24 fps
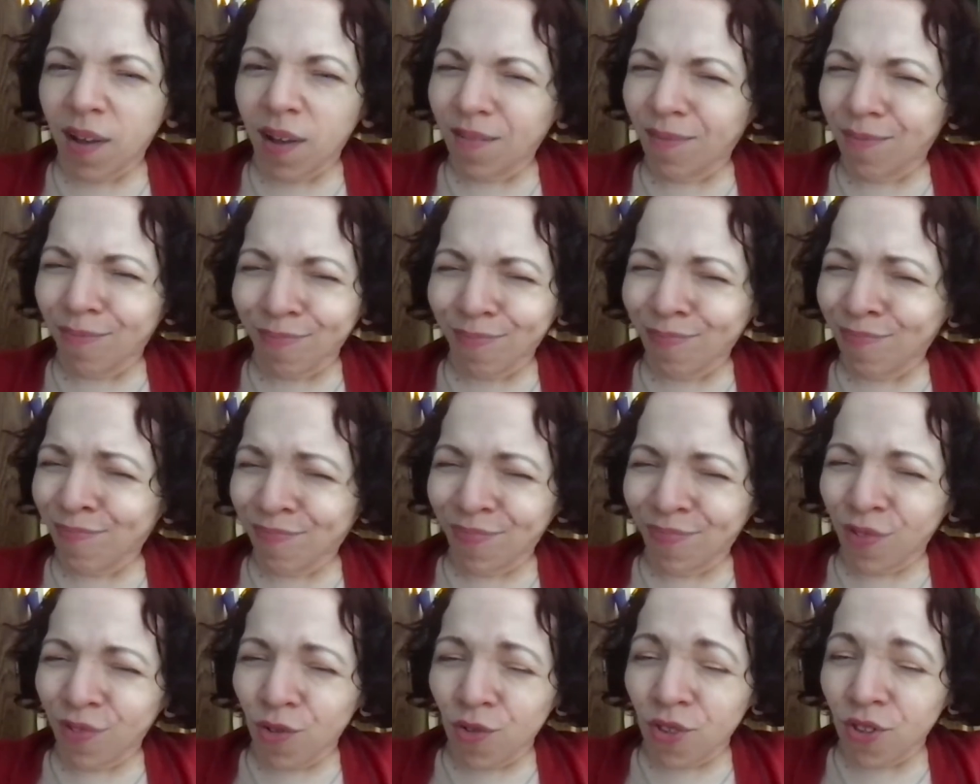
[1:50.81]
I
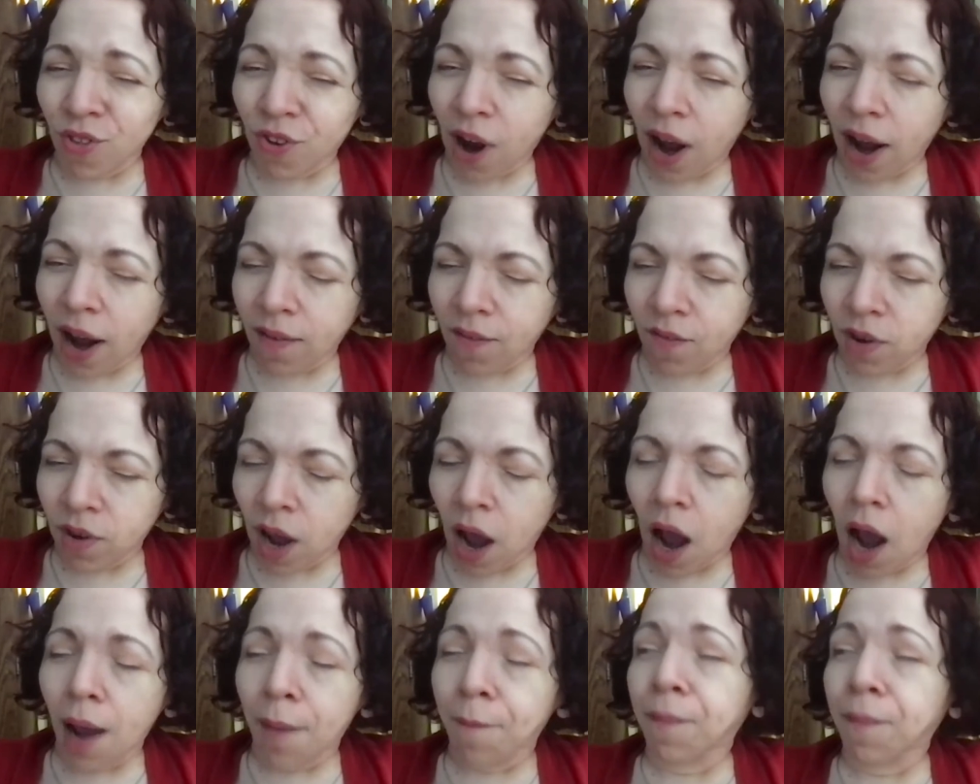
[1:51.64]
lose track of
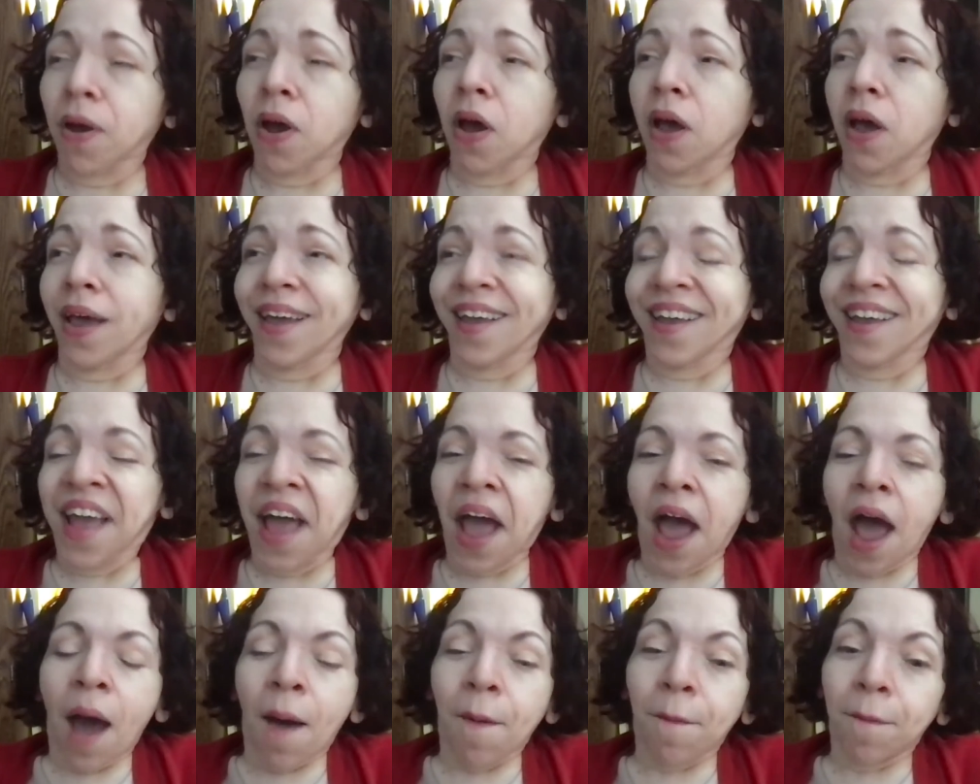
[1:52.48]
time.
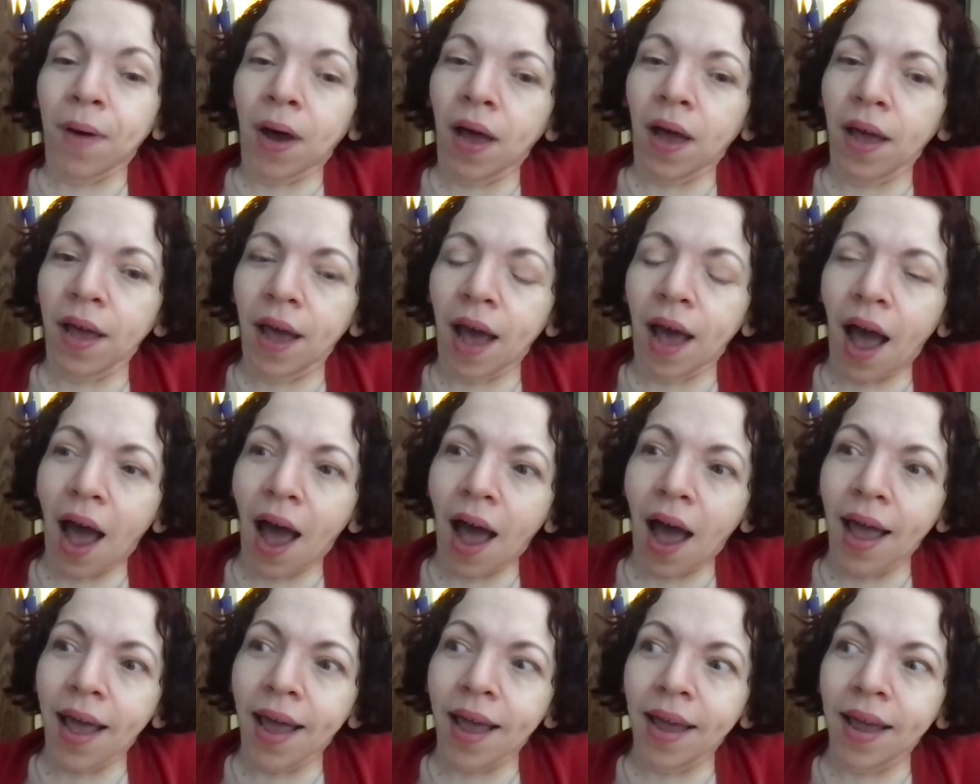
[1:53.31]
But
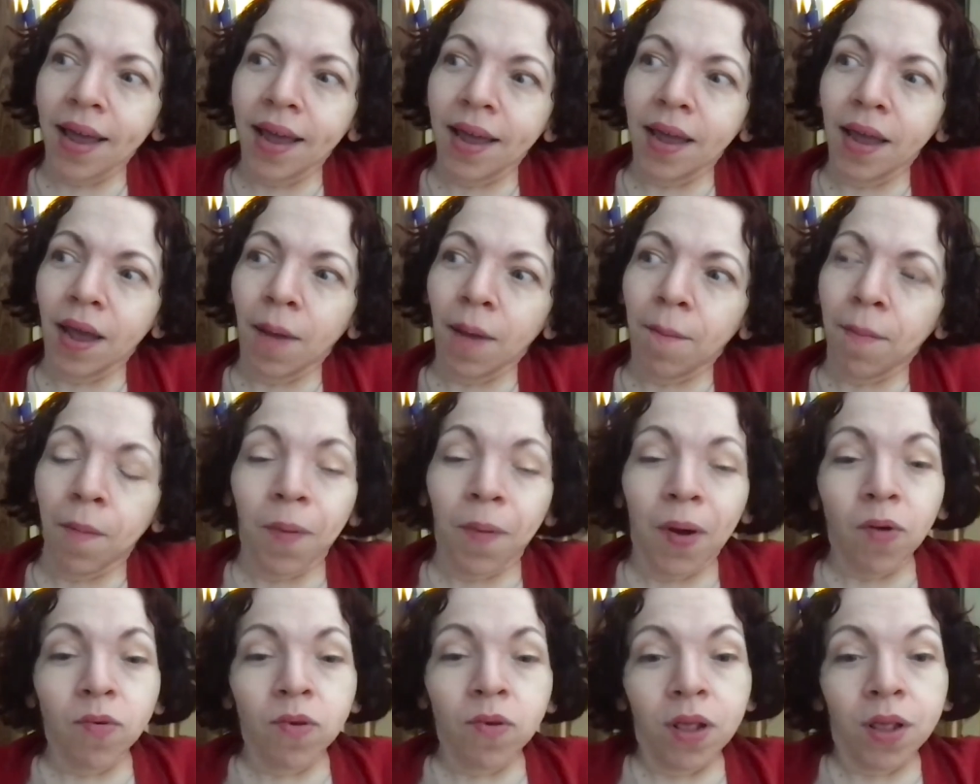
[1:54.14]
I am
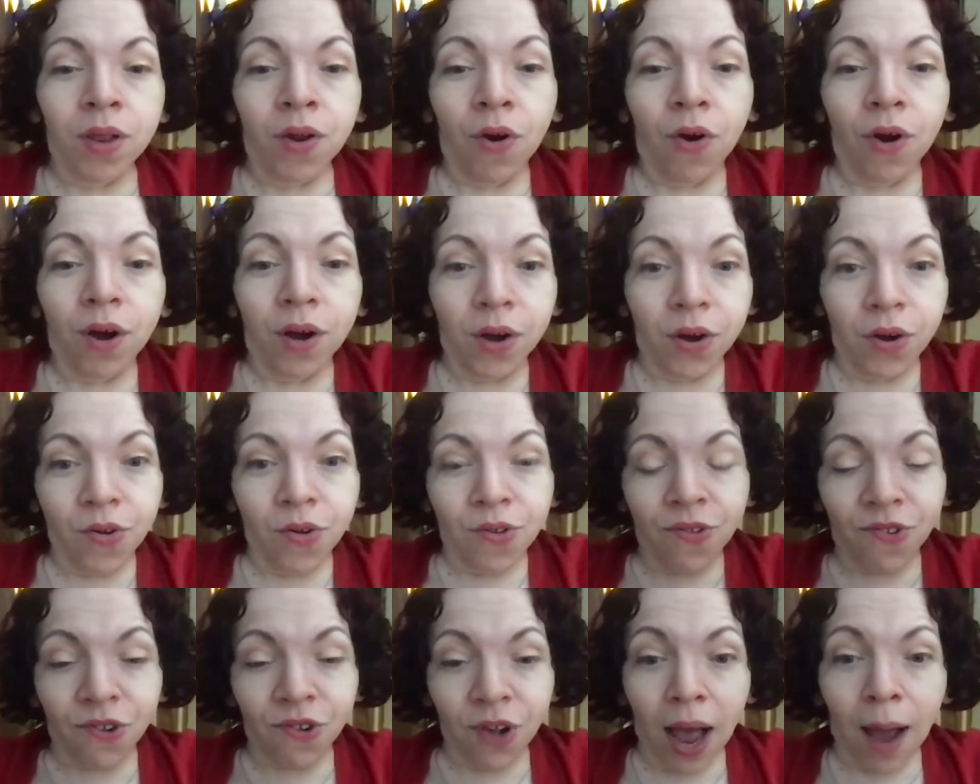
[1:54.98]
about to start a
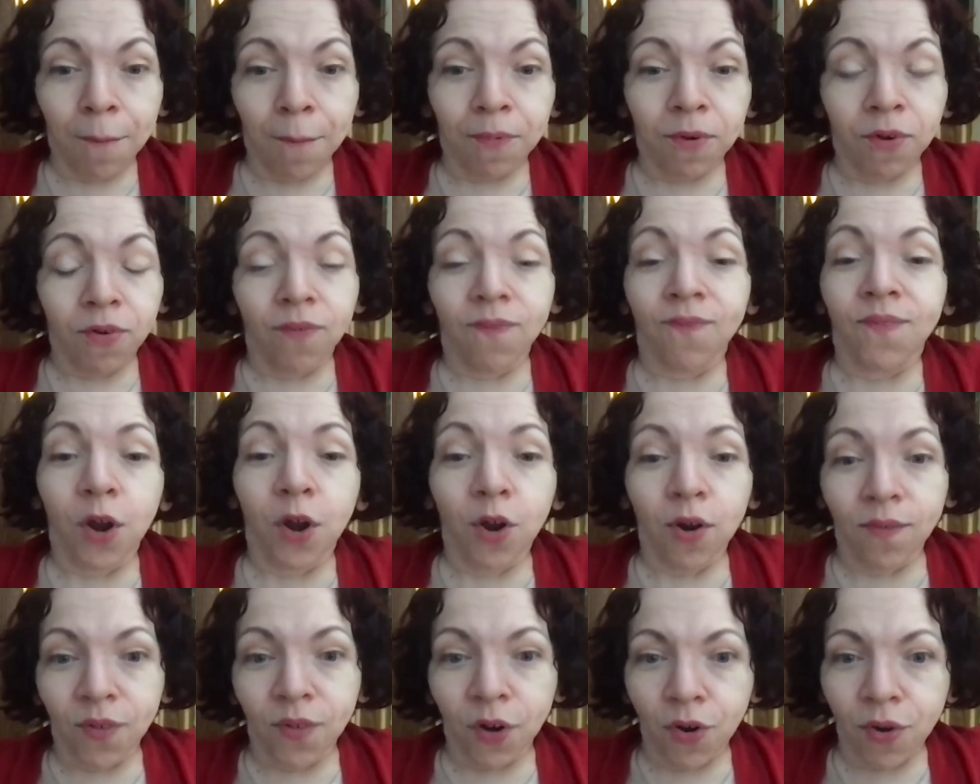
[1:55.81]
new chapter
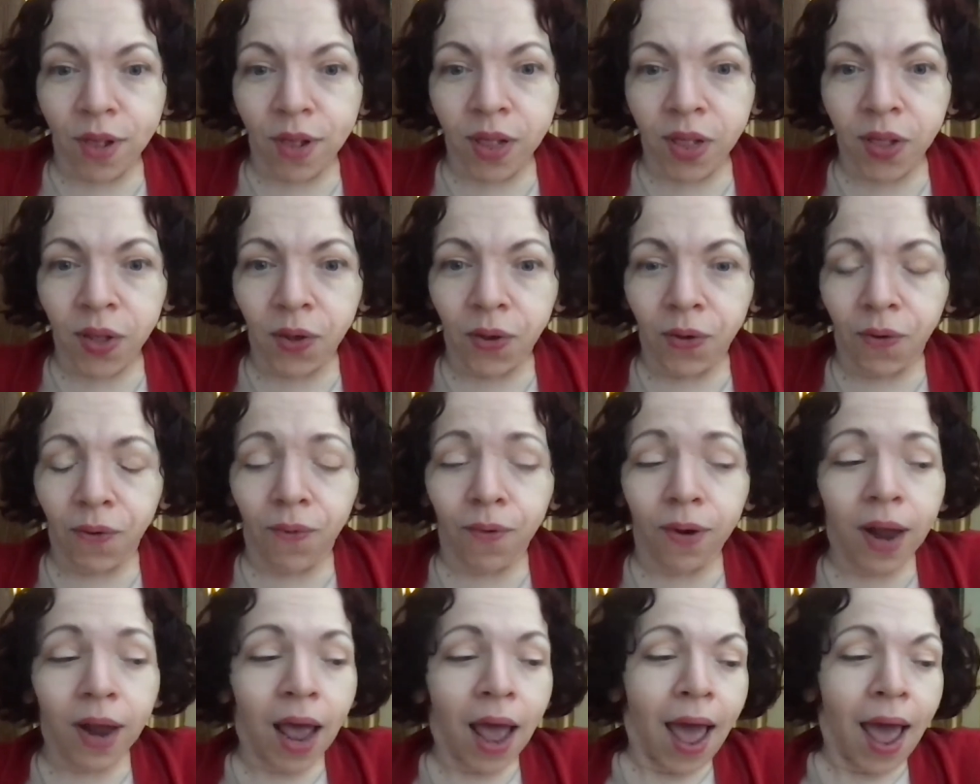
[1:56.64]
very, very
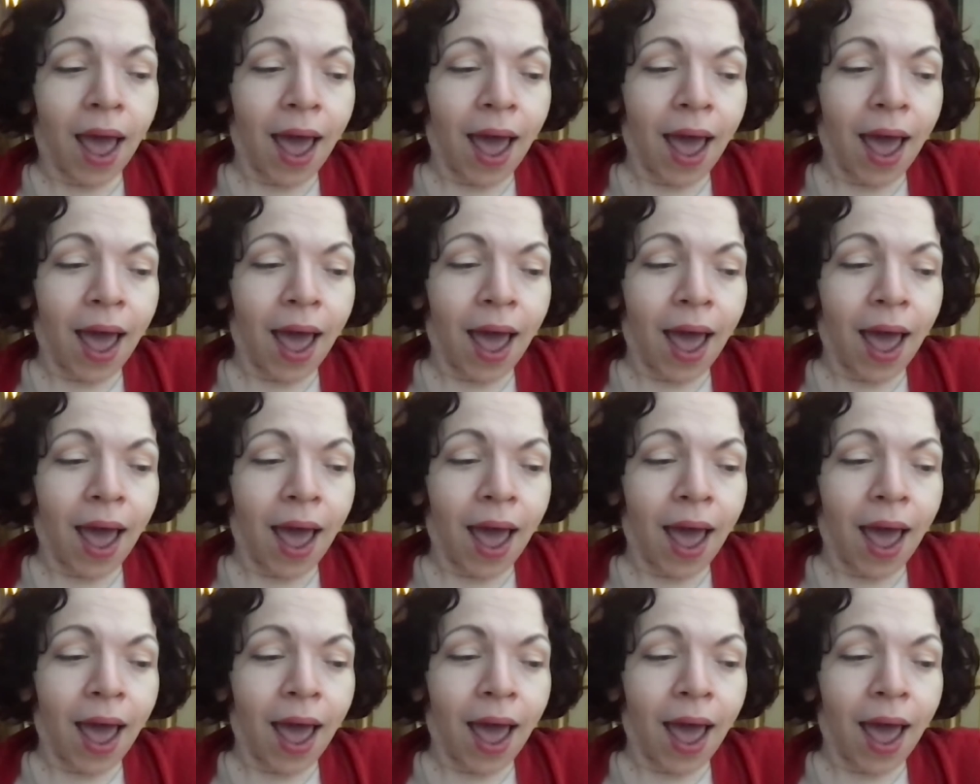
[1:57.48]
soon.